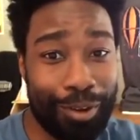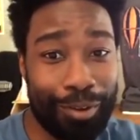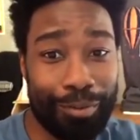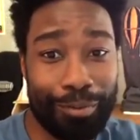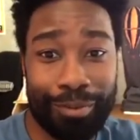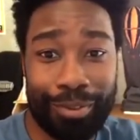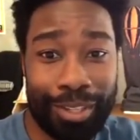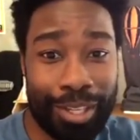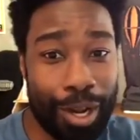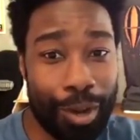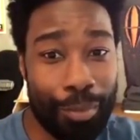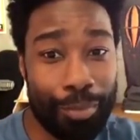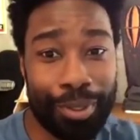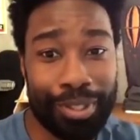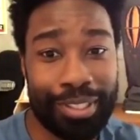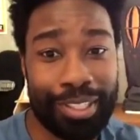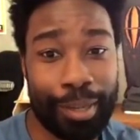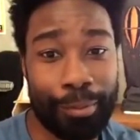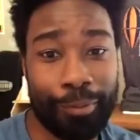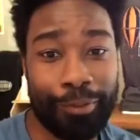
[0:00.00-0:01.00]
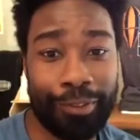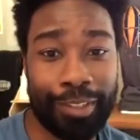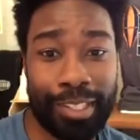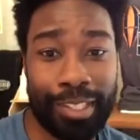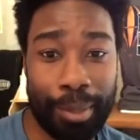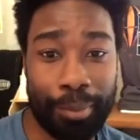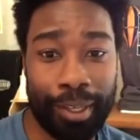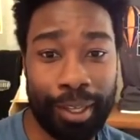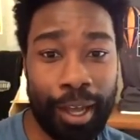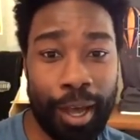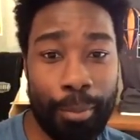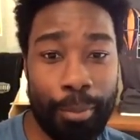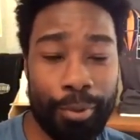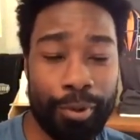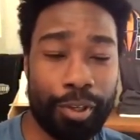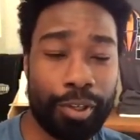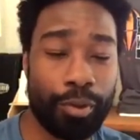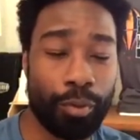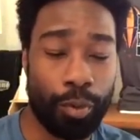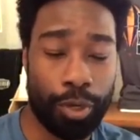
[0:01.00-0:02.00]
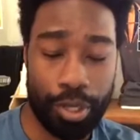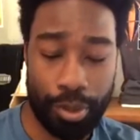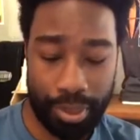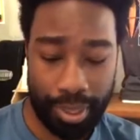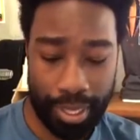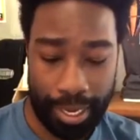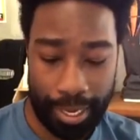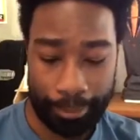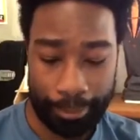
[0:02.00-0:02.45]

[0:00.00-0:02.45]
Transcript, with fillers: you know, put some something up or what do you think?